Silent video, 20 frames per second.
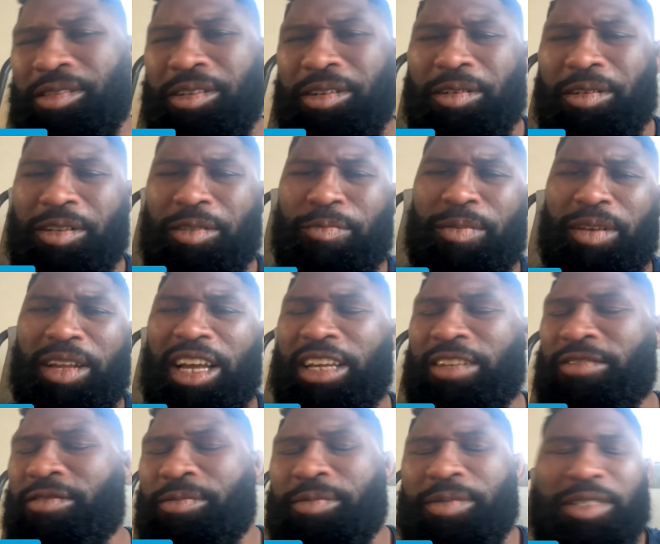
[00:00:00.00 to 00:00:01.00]
That's
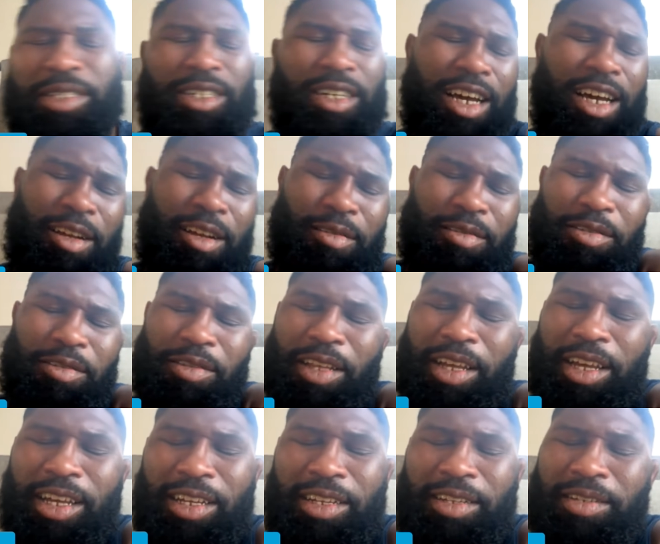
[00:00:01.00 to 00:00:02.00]
blasphemy. I don't do
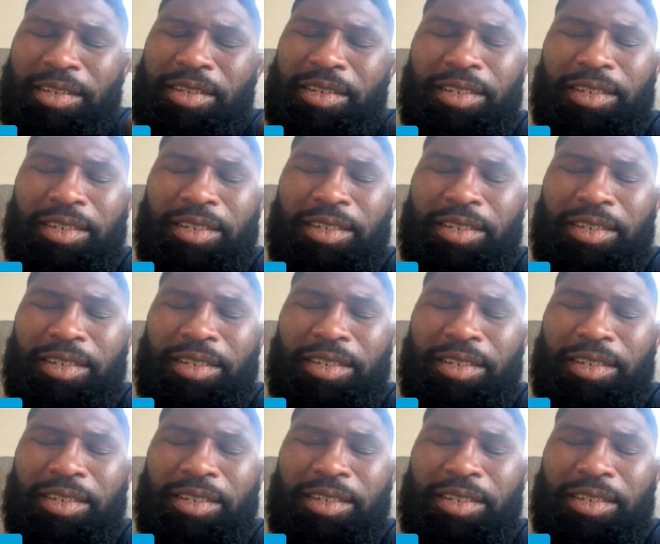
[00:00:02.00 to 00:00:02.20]
that.